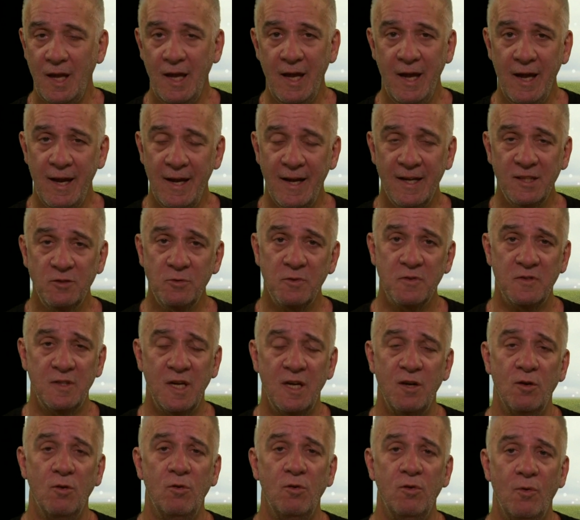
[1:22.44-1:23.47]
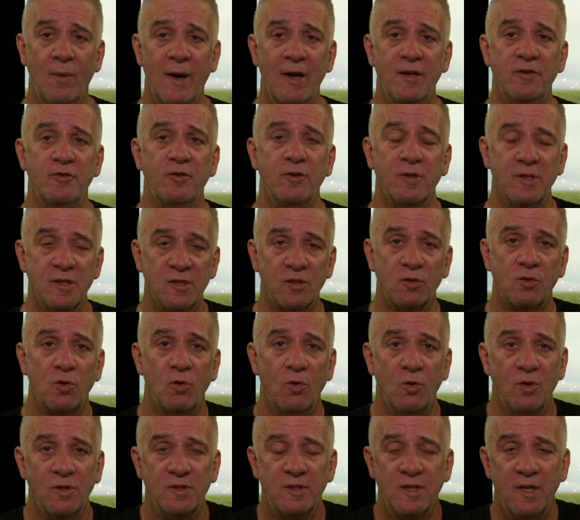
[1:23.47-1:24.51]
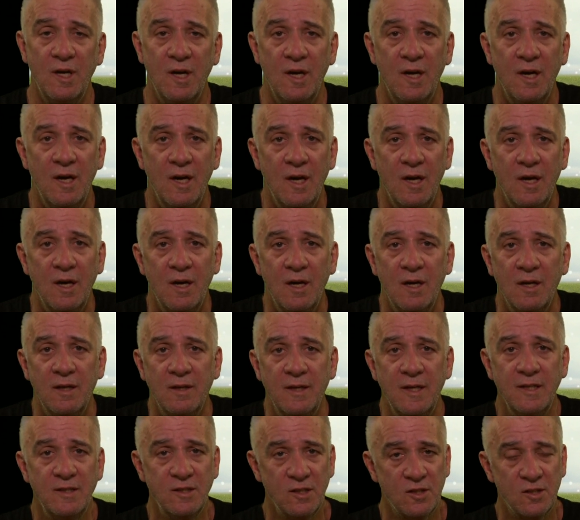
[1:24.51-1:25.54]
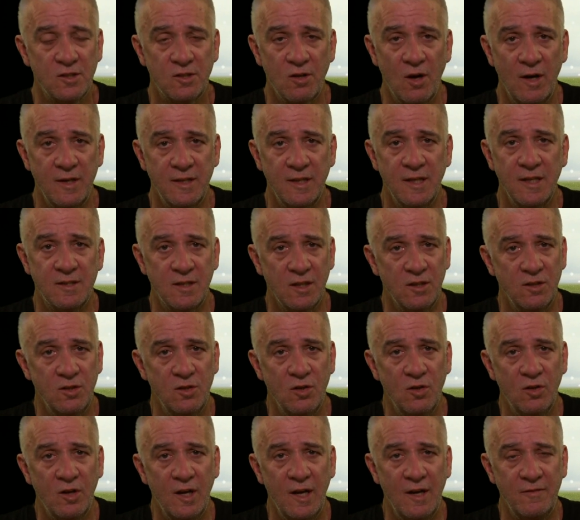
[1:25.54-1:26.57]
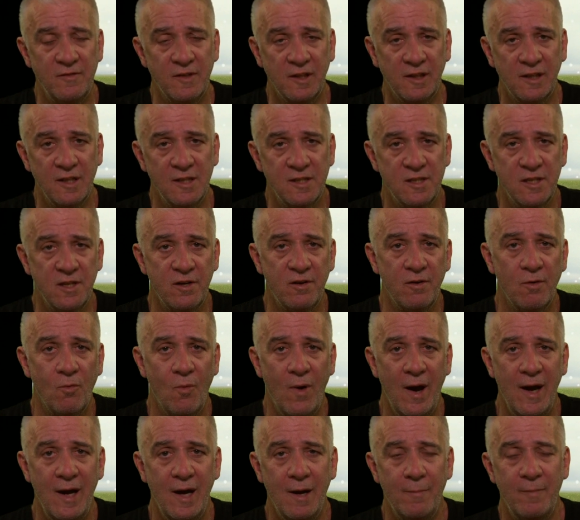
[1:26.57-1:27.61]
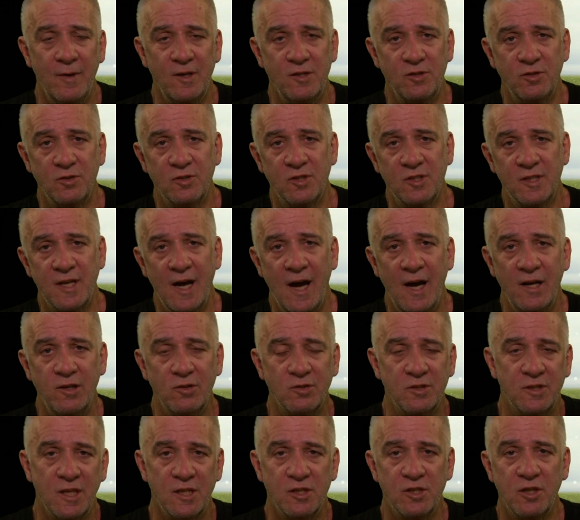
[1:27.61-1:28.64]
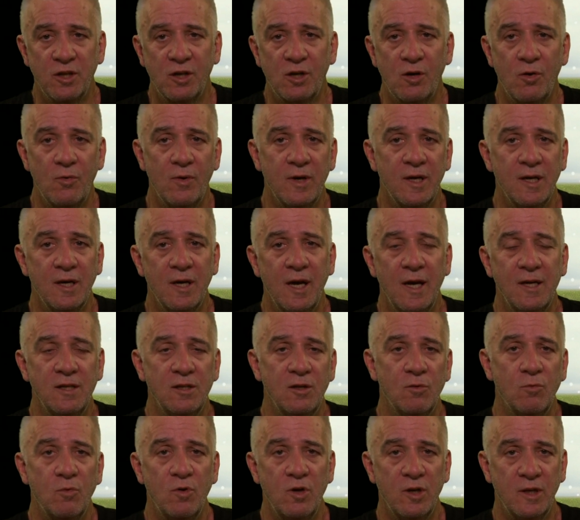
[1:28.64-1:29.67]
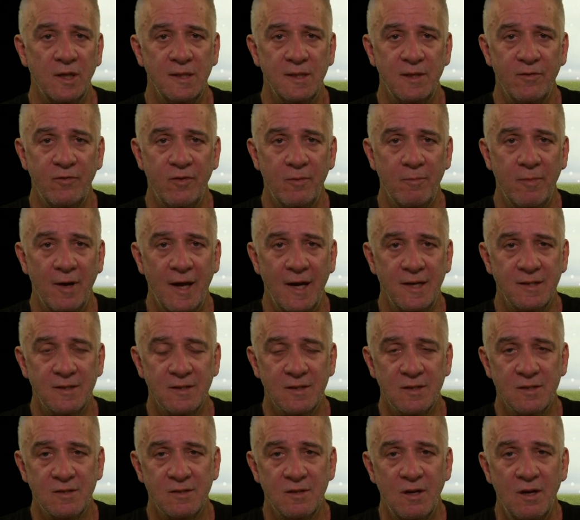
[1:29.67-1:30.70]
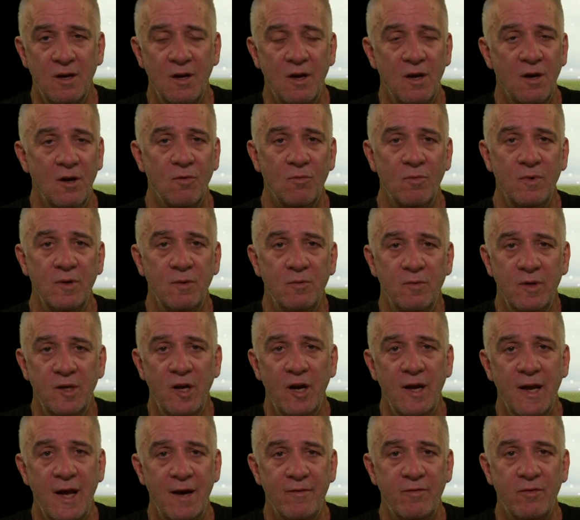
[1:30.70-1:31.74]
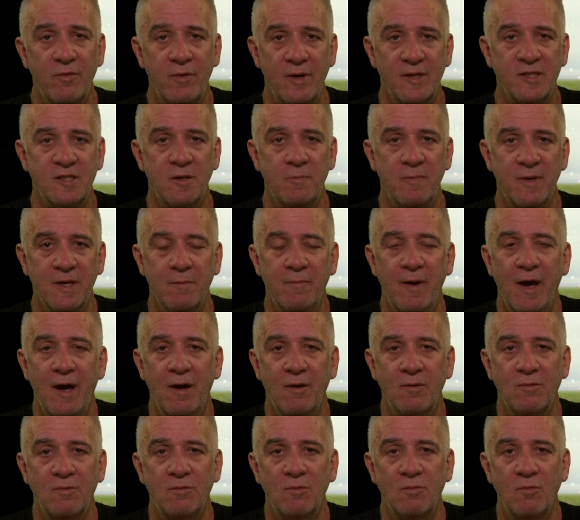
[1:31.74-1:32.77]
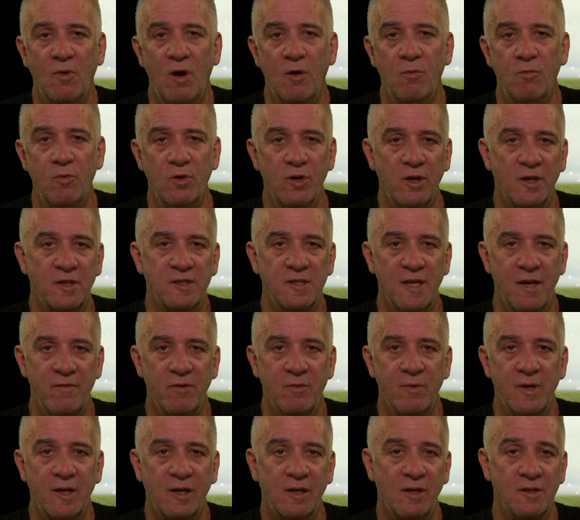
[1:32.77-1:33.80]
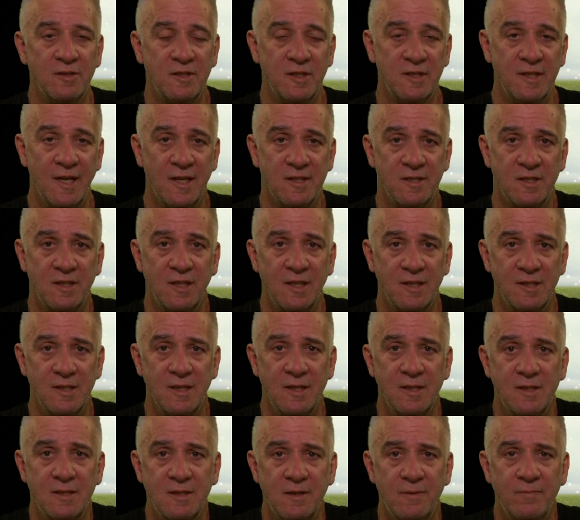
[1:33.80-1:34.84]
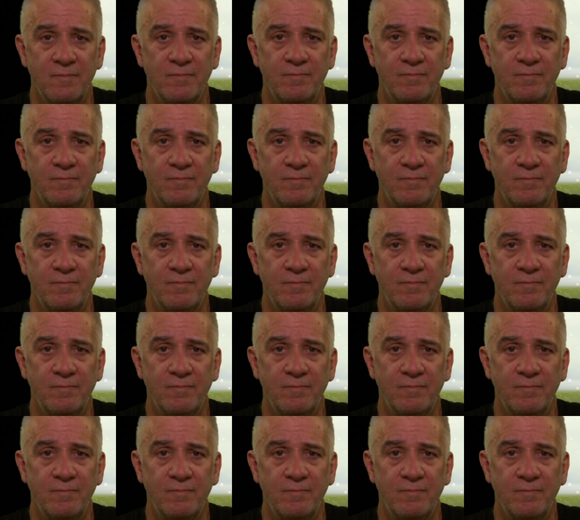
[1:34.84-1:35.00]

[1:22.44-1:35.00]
and as we've said all the way through this course, these are just ideas that you're going to have to consider and weigh up as you start your teaching career and you work in different places. We don't have a recipe about what works everywhere because it doesn't exist.